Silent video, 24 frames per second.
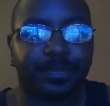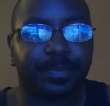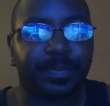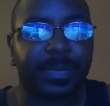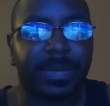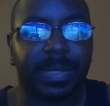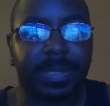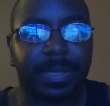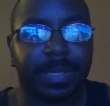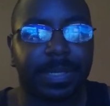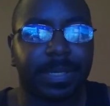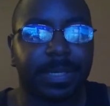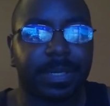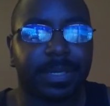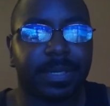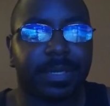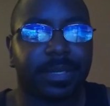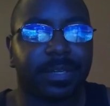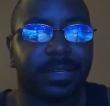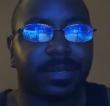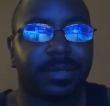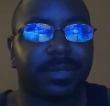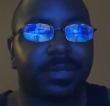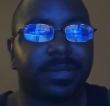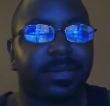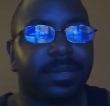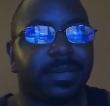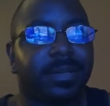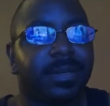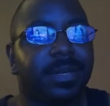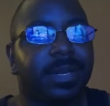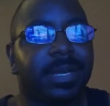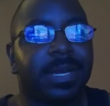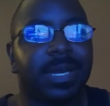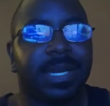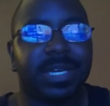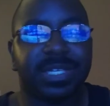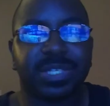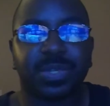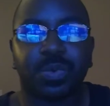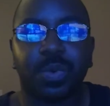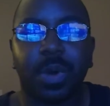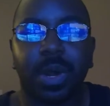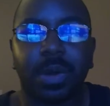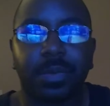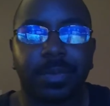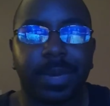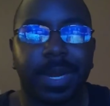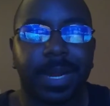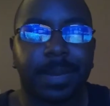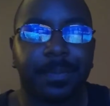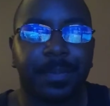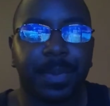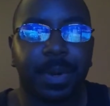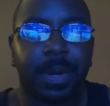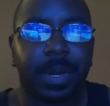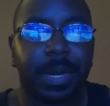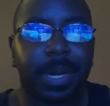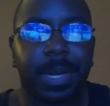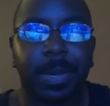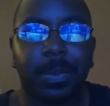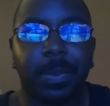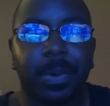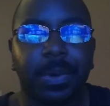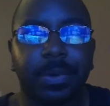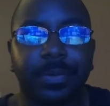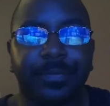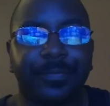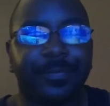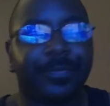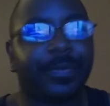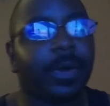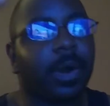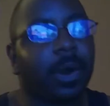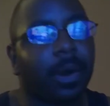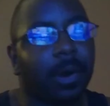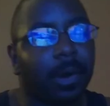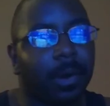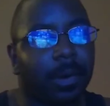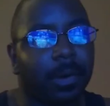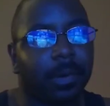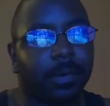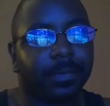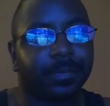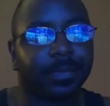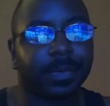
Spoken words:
like a squat rack bar, it won't fall.